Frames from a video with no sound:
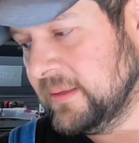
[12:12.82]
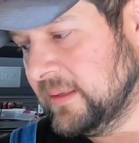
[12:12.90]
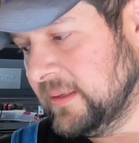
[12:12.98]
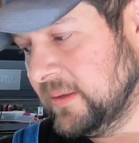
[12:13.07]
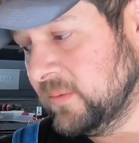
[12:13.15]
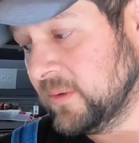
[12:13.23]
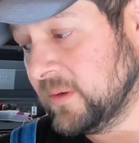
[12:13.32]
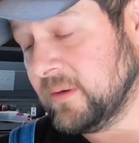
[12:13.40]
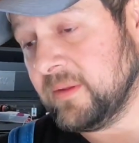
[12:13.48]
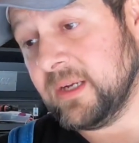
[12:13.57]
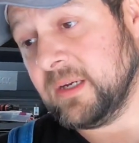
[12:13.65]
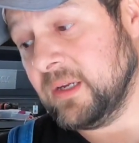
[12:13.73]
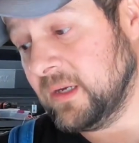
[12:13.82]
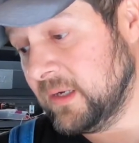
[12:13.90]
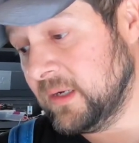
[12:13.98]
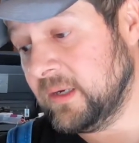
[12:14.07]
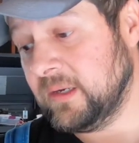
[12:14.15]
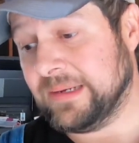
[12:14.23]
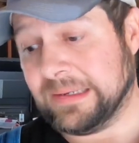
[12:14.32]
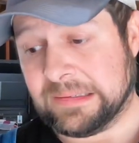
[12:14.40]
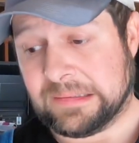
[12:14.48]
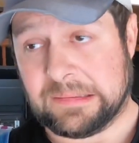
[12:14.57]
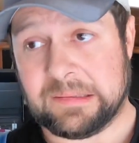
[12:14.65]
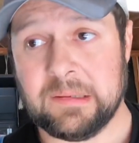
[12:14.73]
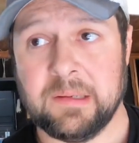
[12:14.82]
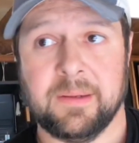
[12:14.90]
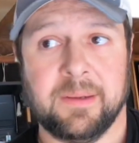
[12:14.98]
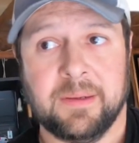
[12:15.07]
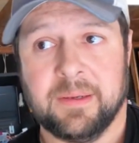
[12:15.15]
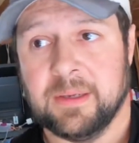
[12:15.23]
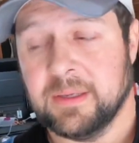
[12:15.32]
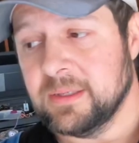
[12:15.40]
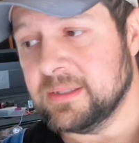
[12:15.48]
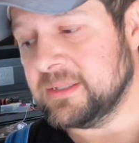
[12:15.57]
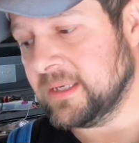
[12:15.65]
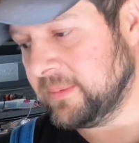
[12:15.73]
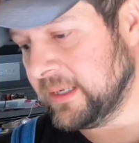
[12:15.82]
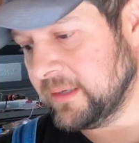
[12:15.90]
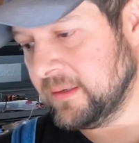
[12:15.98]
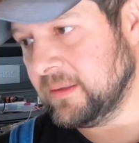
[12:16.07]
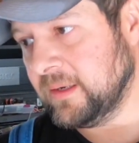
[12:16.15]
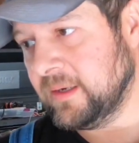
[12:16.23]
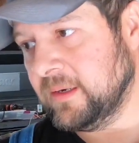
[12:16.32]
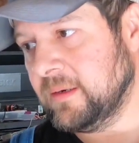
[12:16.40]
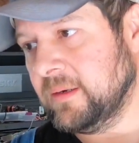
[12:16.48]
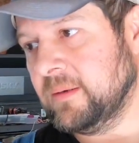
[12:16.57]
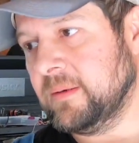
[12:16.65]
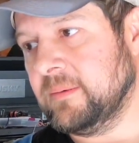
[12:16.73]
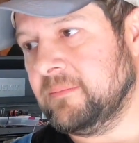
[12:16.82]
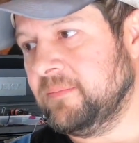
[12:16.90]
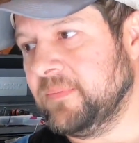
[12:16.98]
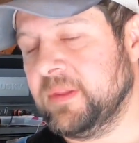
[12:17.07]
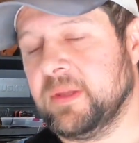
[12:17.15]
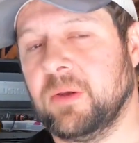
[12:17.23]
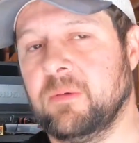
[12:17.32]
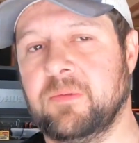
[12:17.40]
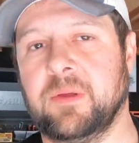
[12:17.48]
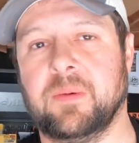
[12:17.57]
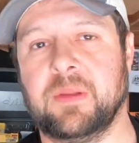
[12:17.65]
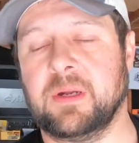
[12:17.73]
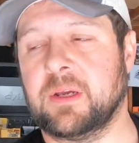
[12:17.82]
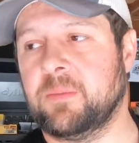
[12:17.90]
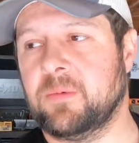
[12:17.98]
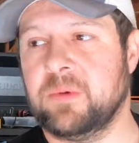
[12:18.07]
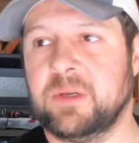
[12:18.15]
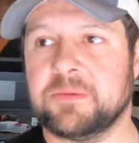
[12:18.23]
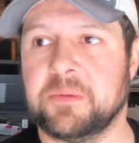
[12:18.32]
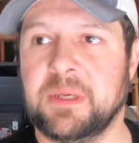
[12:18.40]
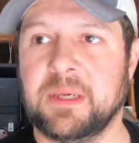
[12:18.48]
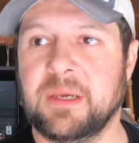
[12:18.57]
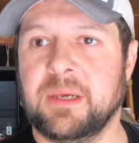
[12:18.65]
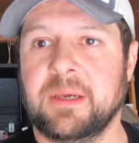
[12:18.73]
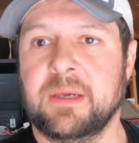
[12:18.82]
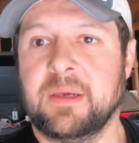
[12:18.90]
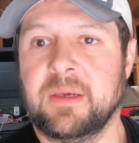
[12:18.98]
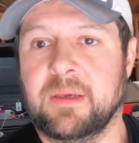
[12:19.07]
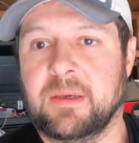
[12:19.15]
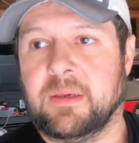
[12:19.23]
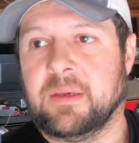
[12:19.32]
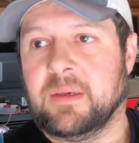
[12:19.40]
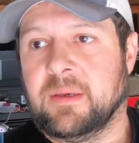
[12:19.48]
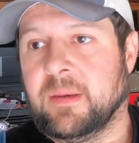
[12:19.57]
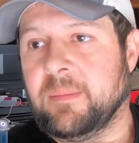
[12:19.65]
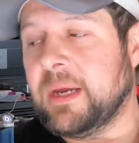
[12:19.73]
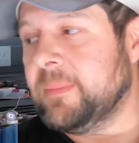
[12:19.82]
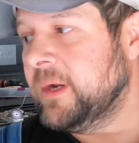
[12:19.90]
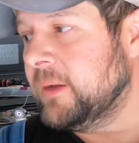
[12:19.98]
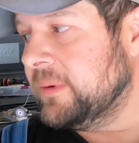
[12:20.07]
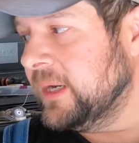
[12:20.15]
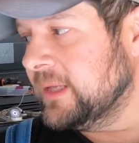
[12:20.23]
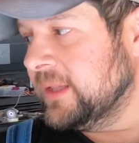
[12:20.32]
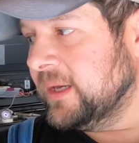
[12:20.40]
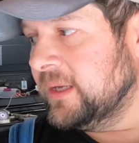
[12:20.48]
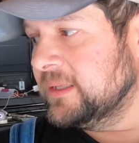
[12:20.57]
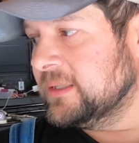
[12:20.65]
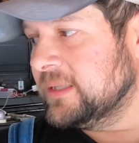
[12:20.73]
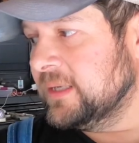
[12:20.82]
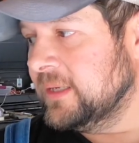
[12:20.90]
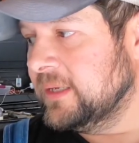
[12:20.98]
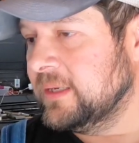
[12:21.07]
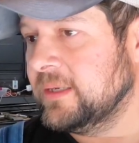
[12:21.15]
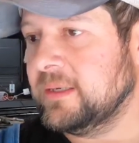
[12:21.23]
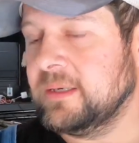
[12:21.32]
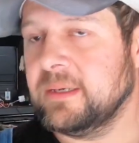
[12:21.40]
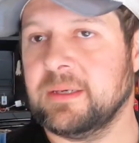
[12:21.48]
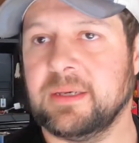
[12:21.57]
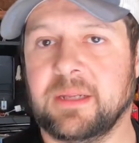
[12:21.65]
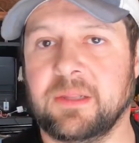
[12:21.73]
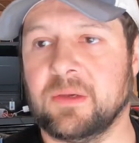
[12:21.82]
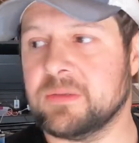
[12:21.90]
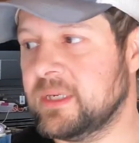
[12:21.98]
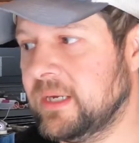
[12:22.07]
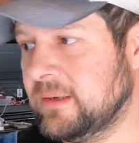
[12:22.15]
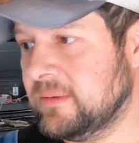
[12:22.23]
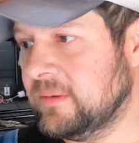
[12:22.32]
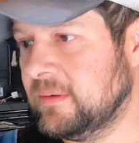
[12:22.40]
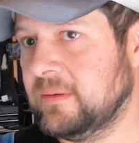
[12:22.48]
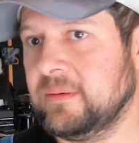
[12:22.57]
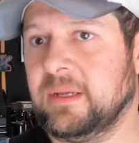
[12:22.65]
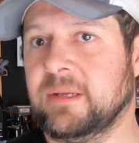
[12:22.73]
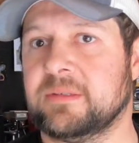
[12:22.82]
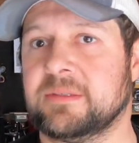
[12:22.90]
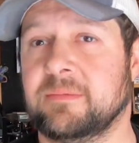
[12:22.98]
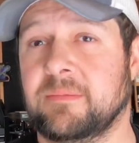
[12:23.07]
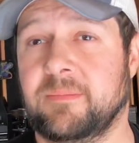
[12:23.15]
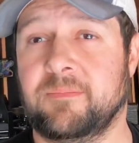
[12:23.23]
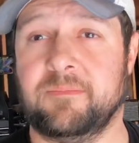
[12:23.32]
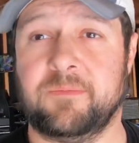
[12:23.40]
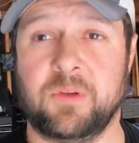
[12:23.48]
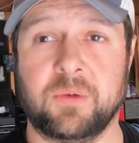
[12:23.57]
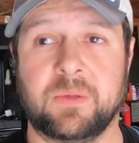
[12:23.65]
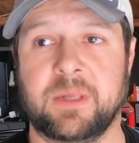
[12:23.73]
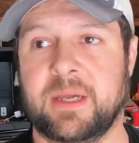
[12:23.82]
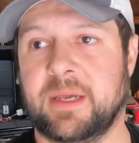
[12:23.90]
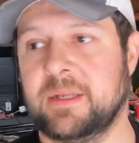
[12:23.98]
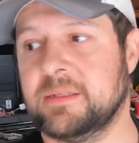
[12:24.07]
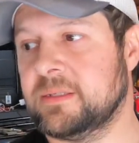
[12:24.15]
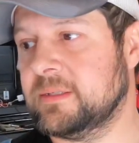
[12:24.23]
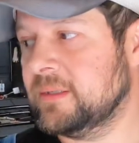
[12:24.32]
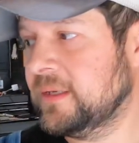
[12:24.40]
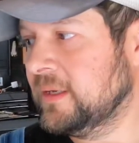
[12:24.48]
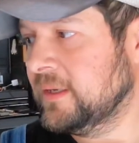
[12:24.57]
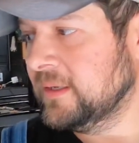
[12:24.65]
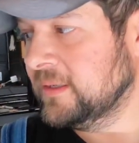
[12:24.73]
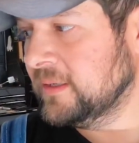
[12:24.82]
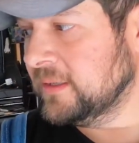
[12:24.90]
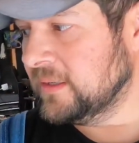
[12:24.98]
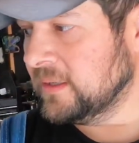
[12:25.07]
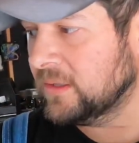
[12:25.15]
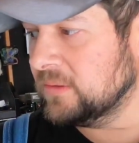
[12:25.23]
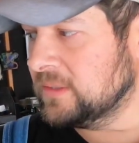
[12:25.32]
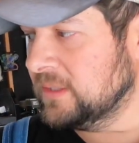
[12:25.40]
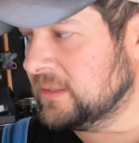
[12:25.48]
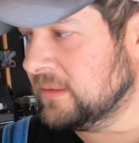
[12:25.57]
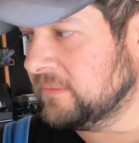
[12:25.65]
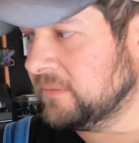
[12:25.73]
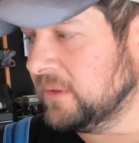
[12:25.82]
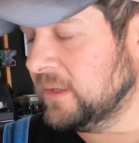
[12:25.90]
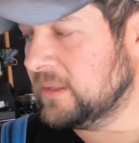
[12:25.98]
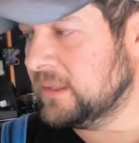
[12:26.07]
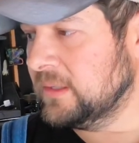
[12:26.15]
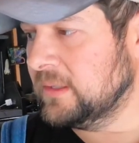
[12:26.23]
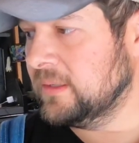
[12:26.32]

and then we'll call that done and stick it back under there. And then hopefully within a couple weeks we'll be mapping out brake lines, getting those down, getting some fuel lines, getting those sent to the front.